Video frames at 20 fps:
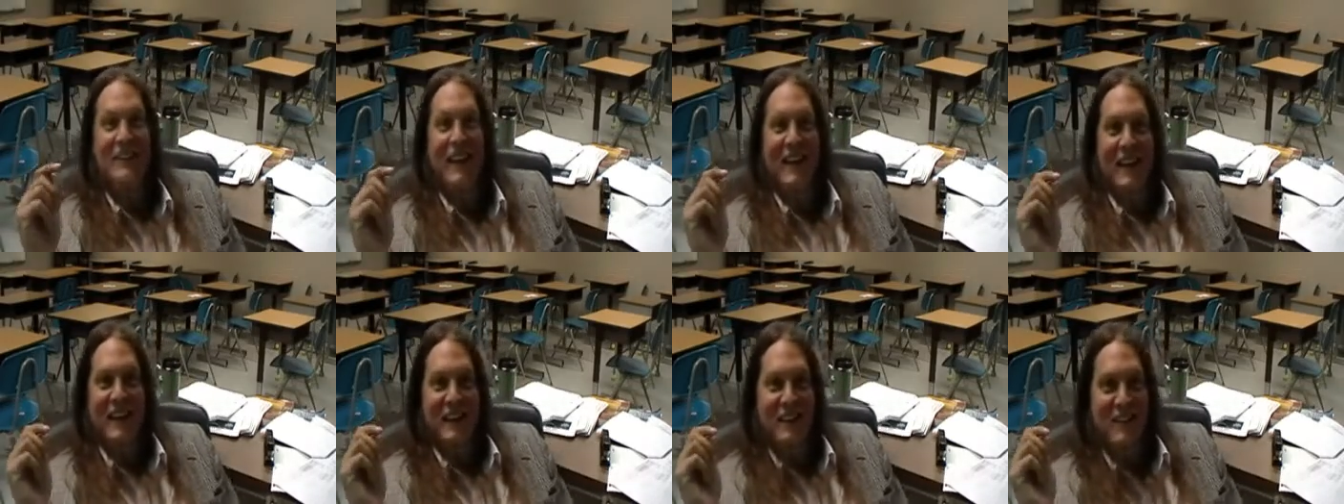
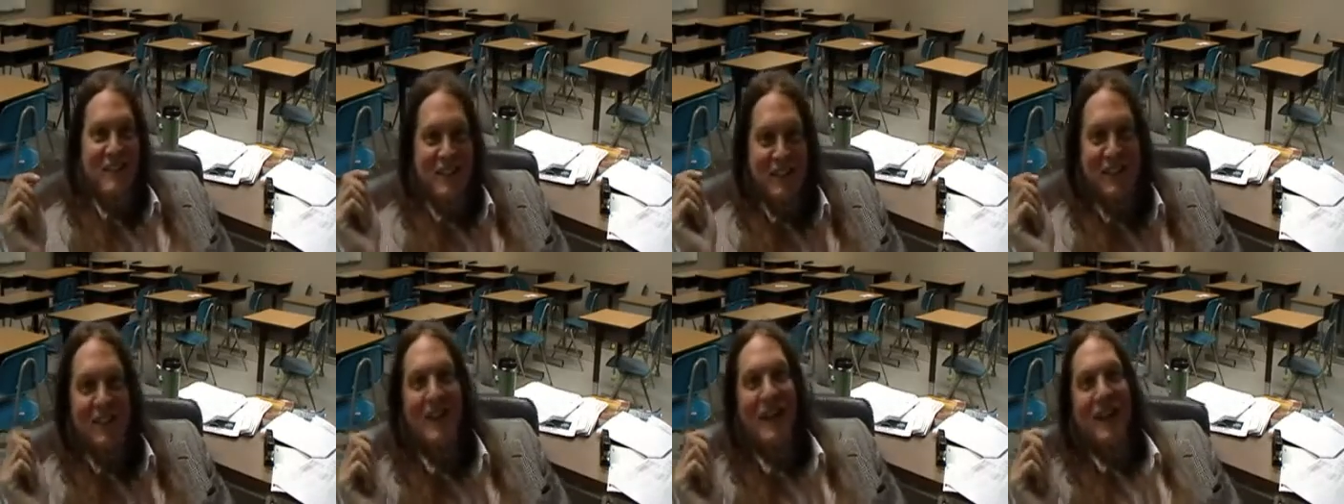Thank you
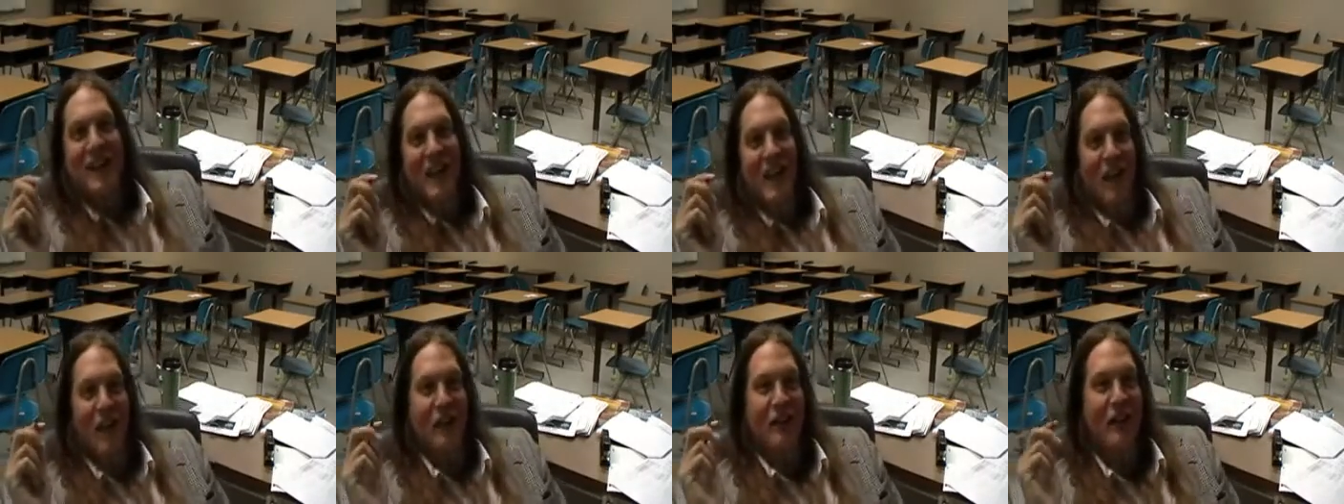for
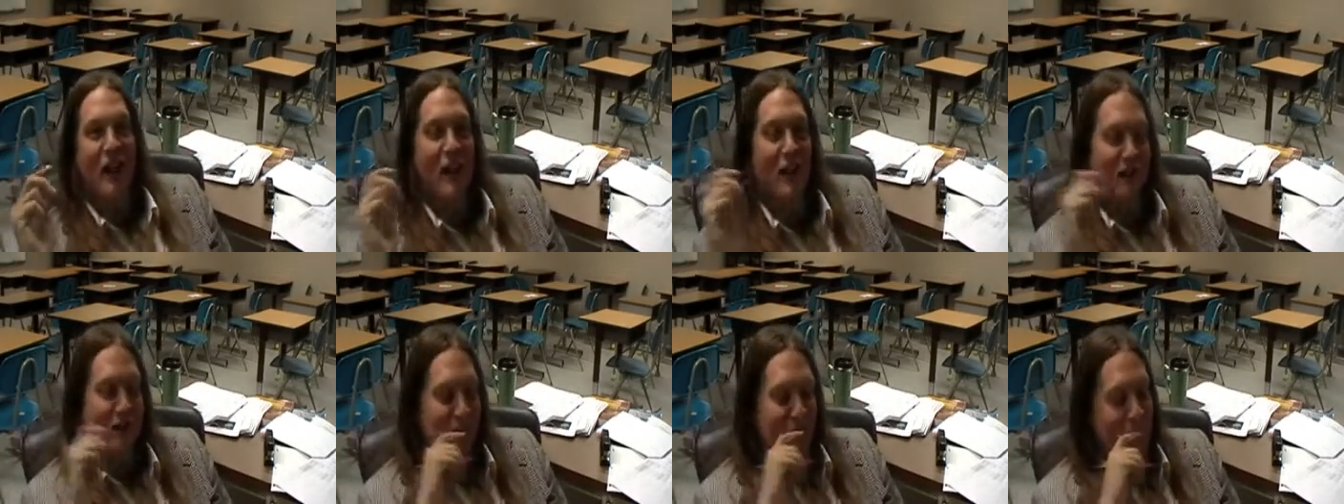allowing
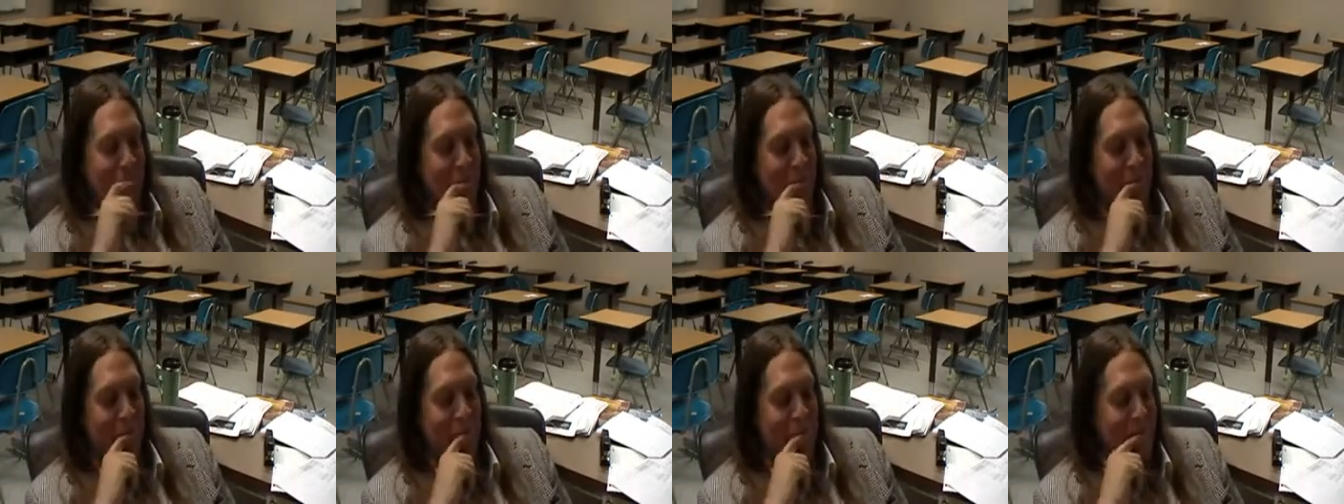that.
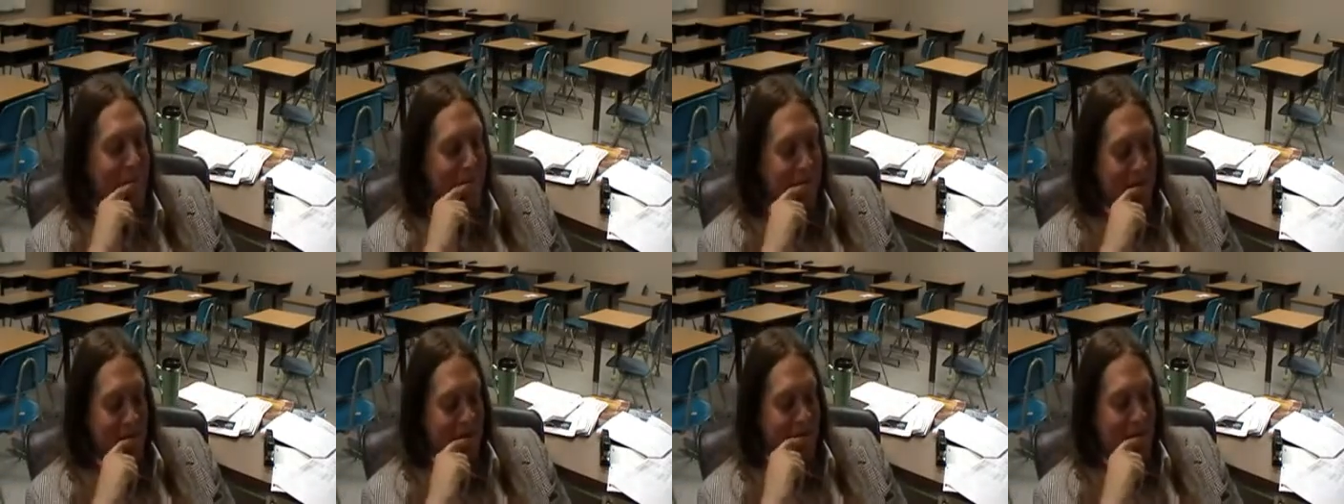Okay.
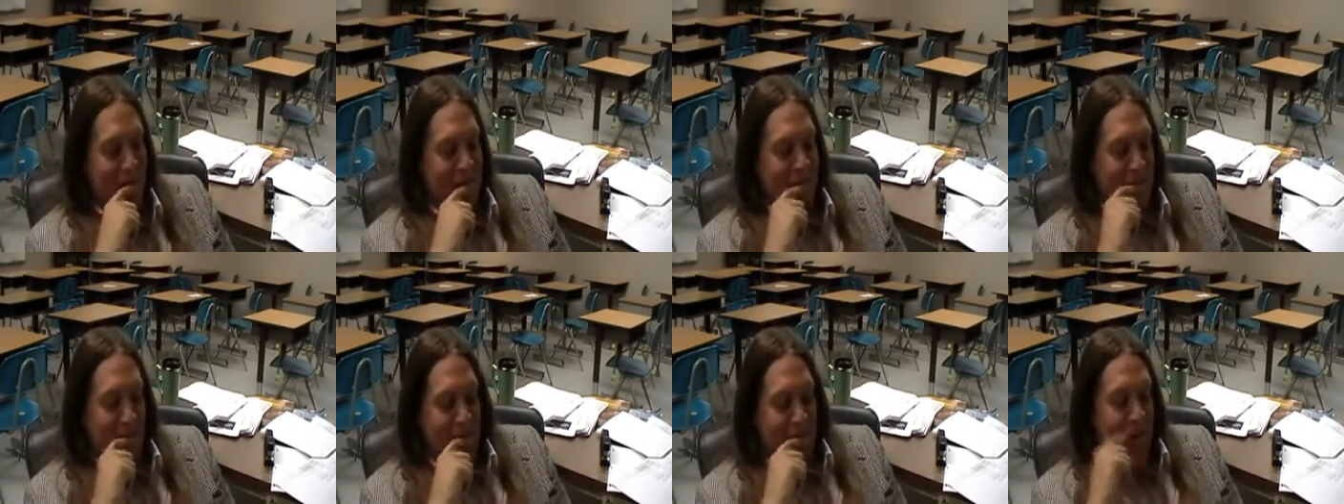
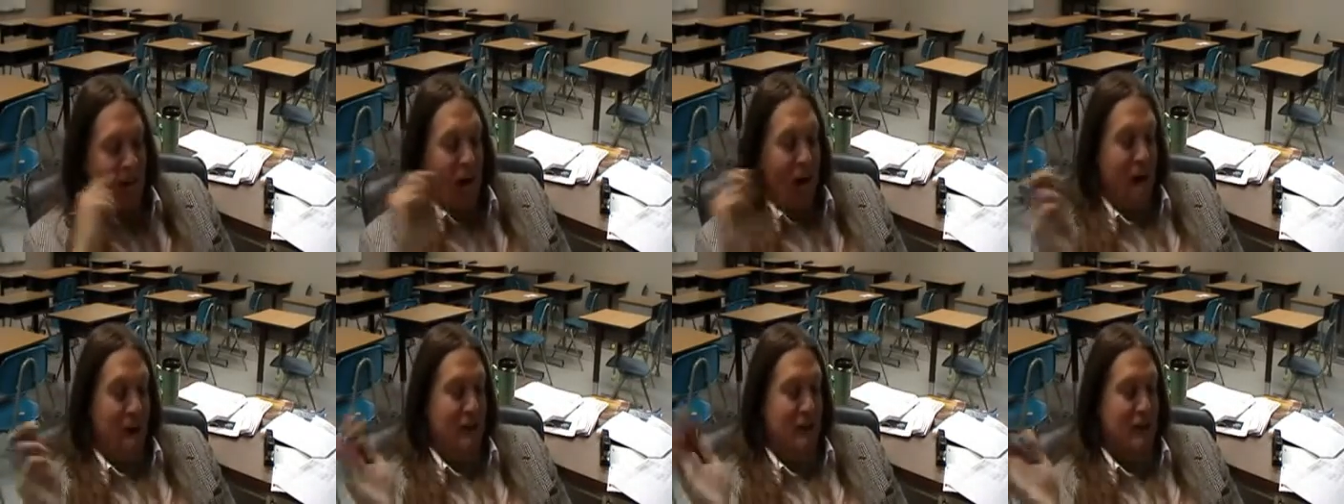
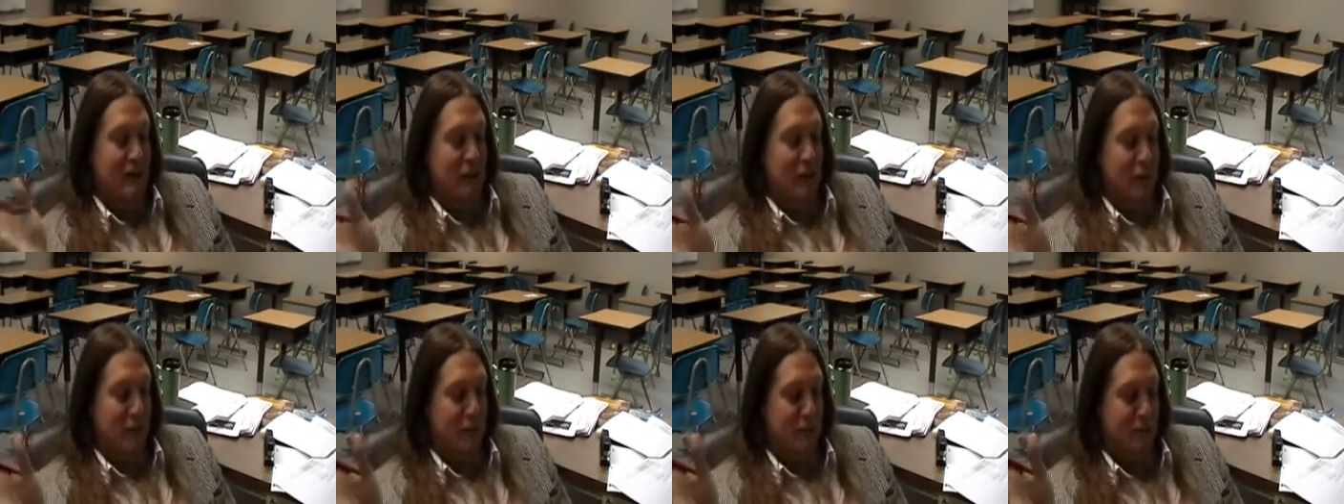Alright,
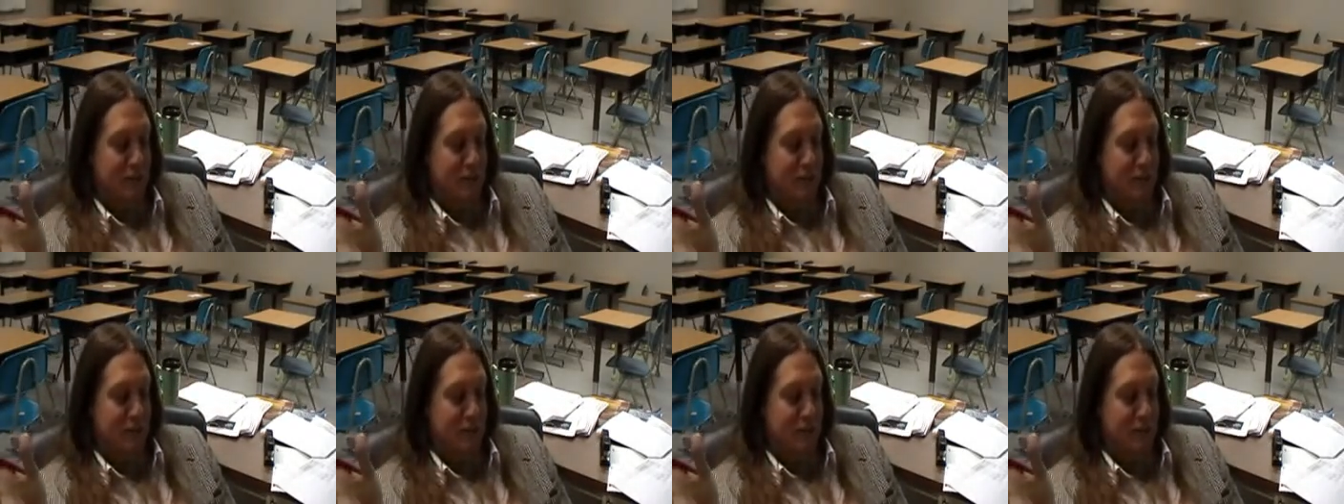so